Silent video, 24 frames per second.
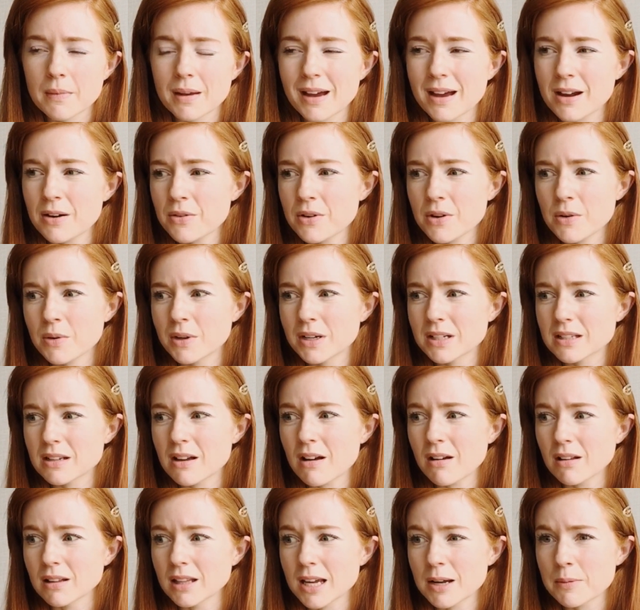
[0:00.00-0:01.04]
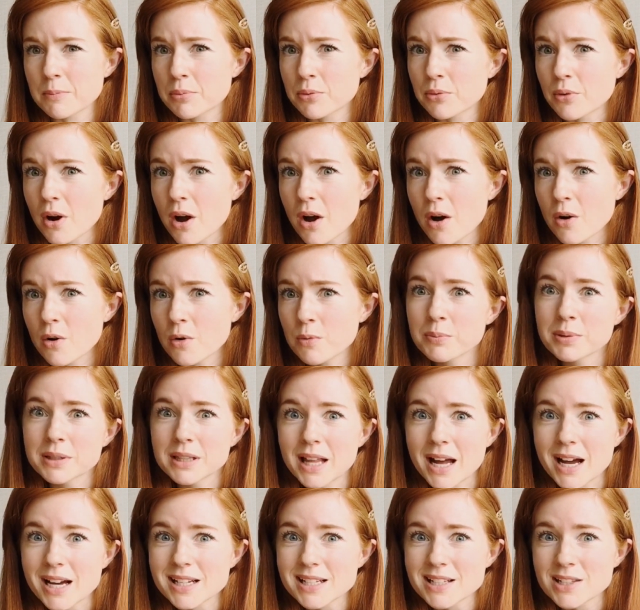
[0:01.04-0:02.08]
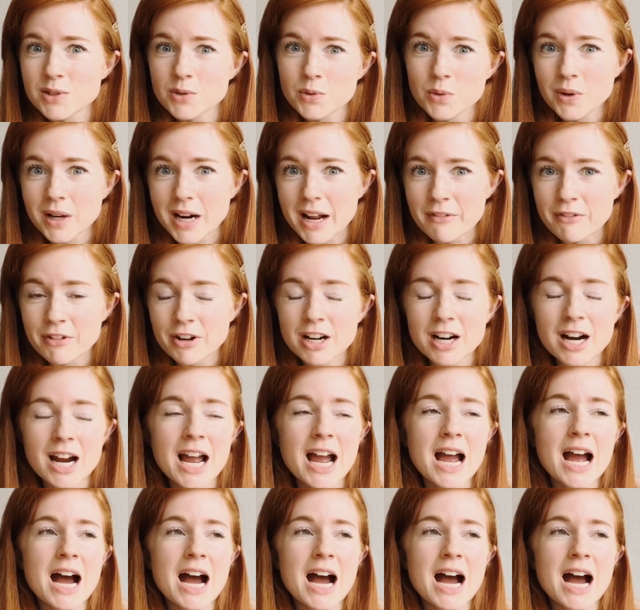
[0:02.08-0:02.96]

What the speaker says: I don't know what it's called, like Pro, Plus, whatever.